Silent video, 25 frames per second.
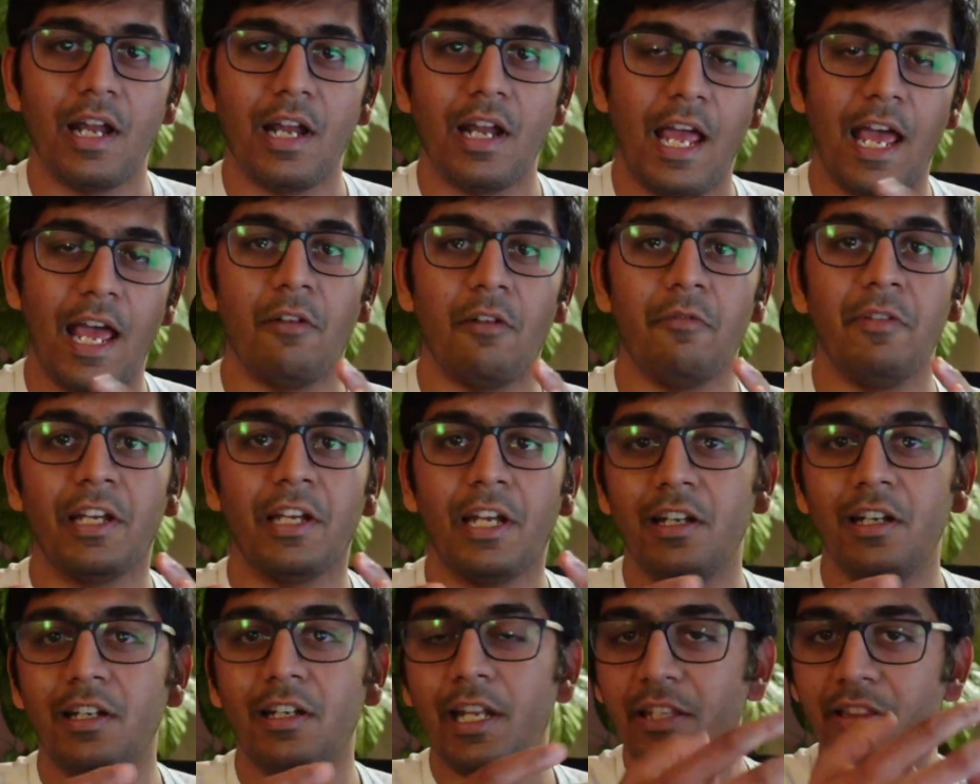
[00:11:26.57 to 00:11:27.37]
and we
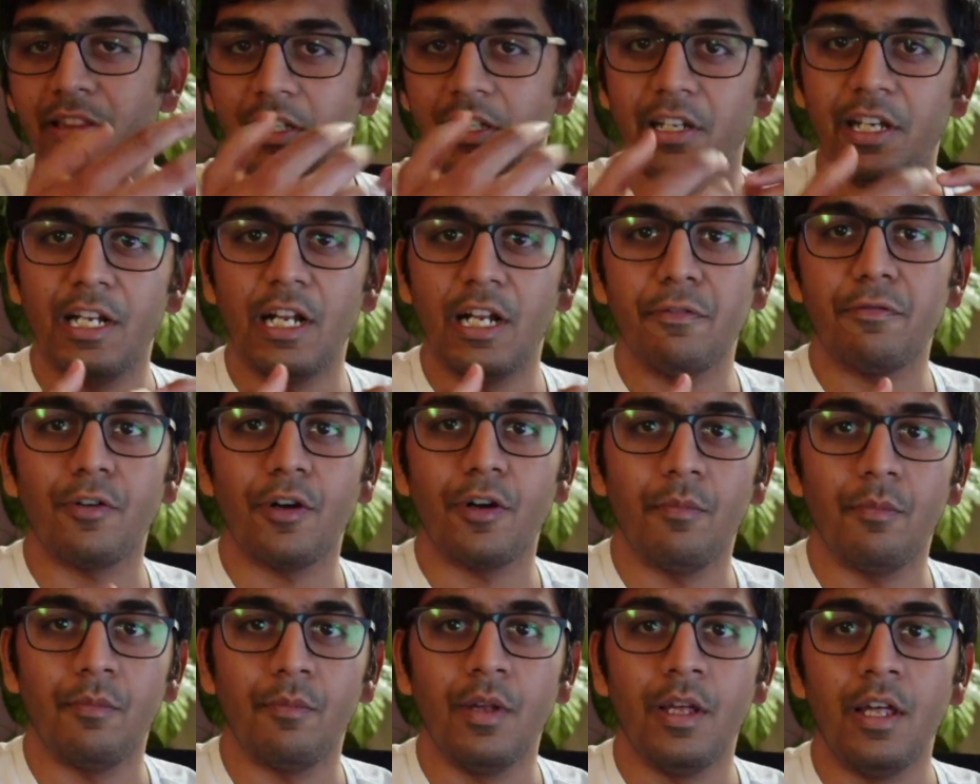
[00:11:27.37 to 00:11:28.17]
can take the data
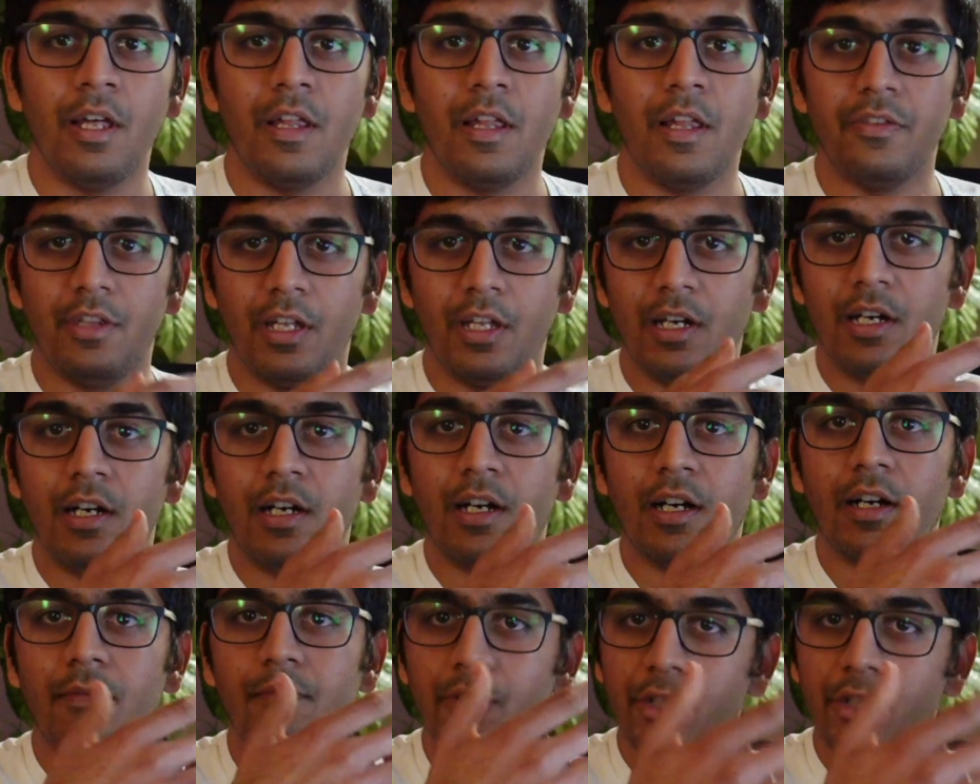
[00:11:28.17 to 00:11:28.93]
from the